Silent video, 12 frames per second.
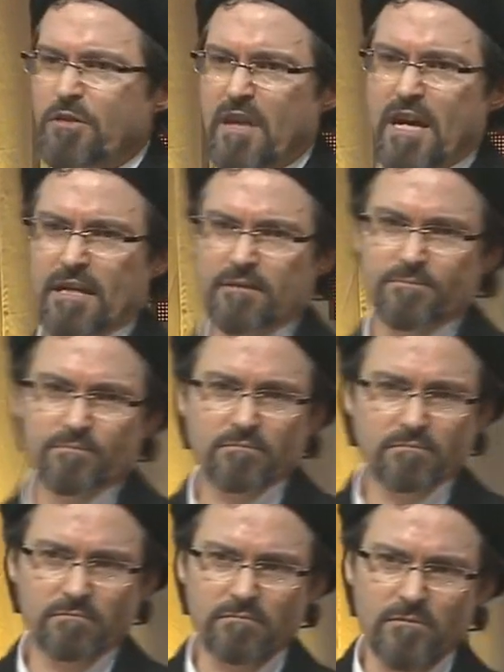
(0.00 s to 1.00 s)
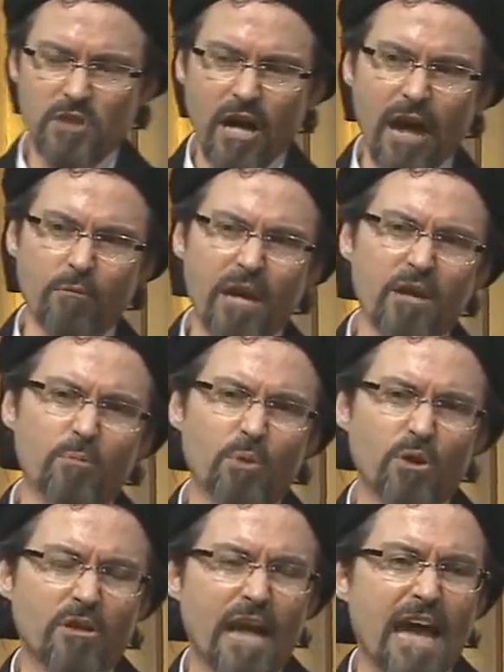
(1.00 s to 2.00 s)
thing, I read a
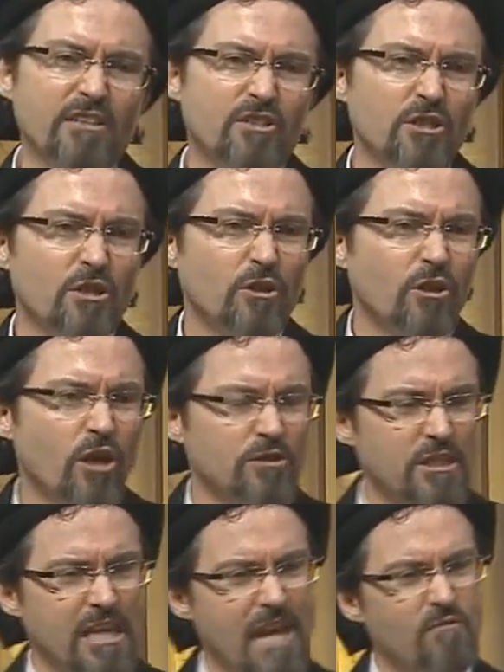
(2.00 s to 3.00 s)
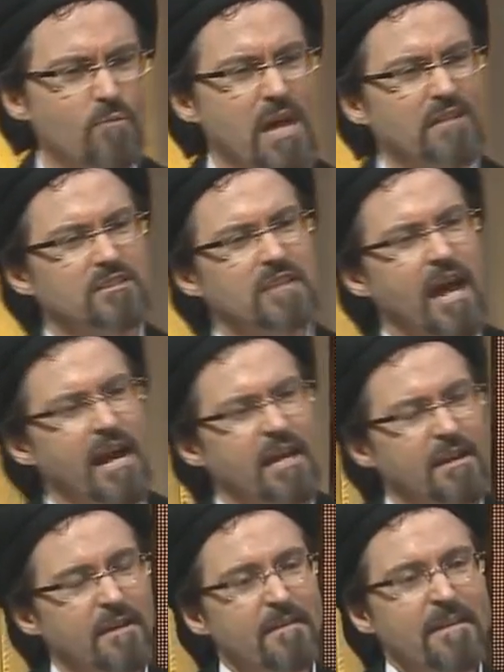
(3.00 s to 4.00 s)
book last year called The Caveman's Diet.
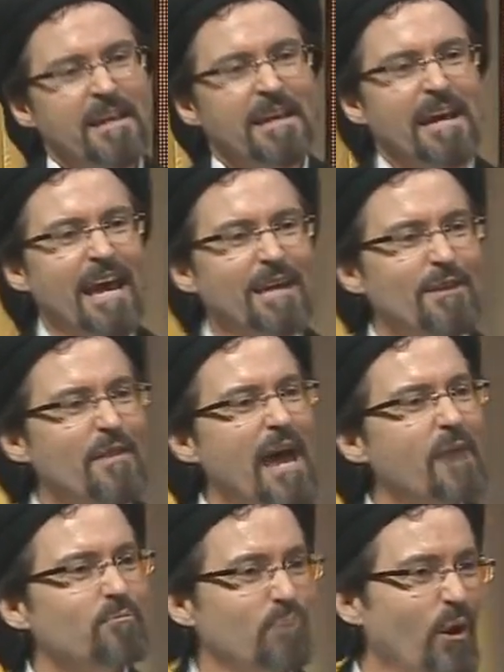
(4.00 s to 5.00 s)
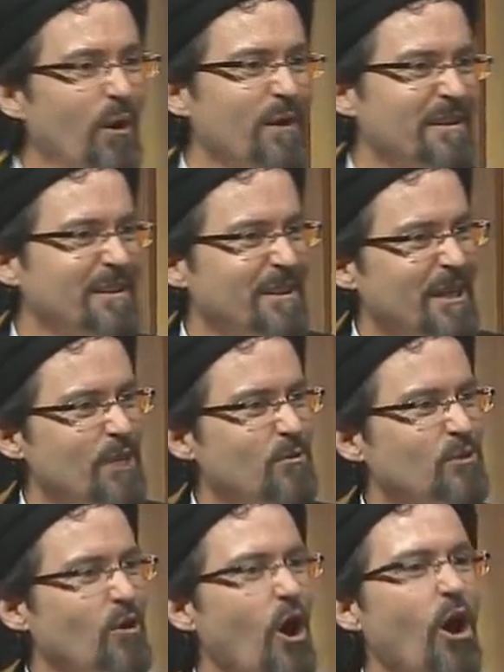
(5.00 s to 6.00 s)
And in that book, he
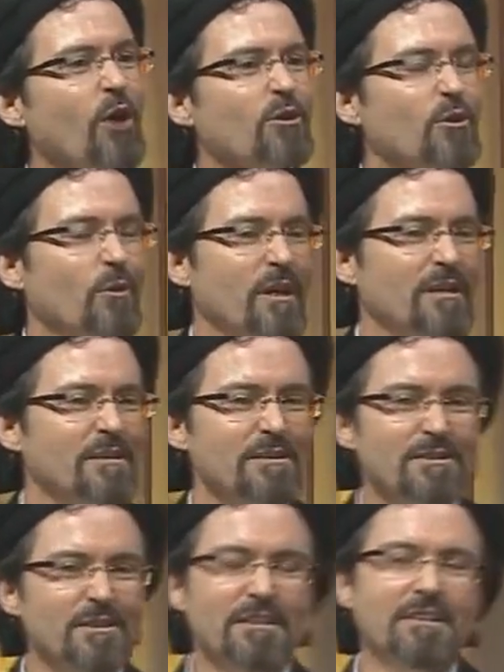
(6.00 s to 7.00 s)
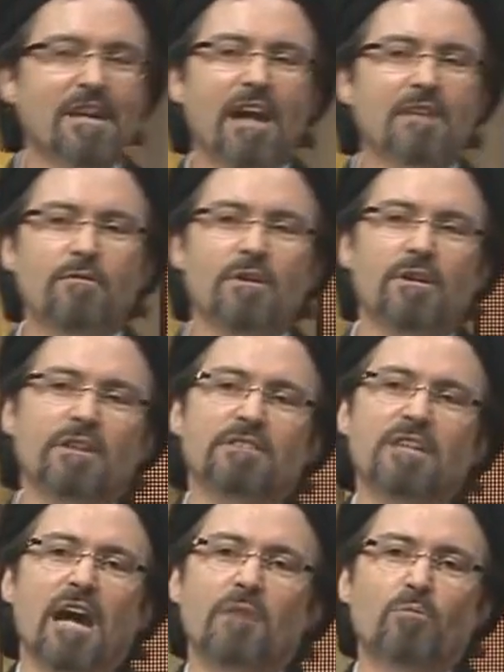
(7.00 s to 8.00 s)
was arguing, this is not even,
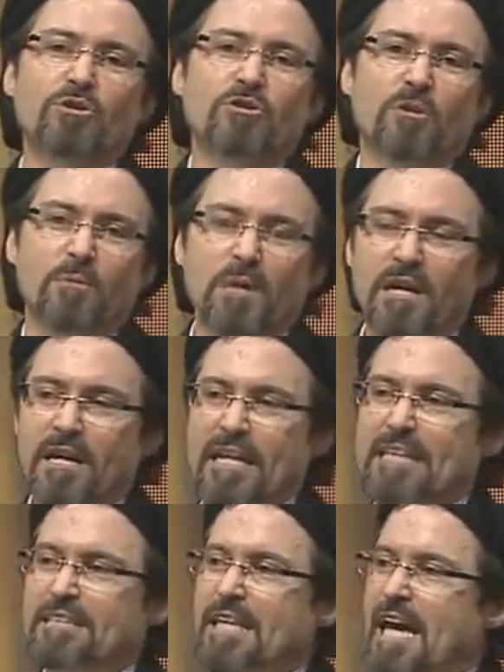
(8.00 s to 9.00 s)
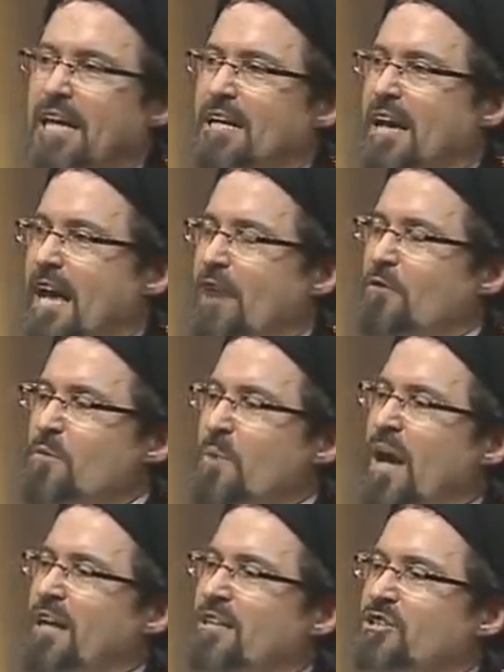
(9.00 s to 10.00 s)
he's not a Muslim. He said
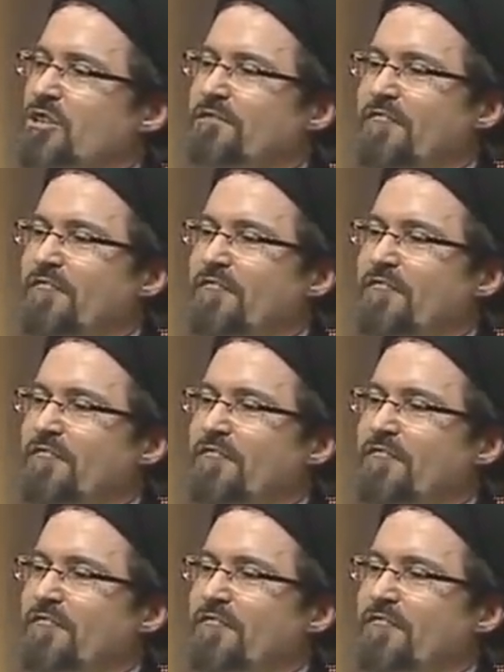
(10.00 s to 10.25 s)
everybody should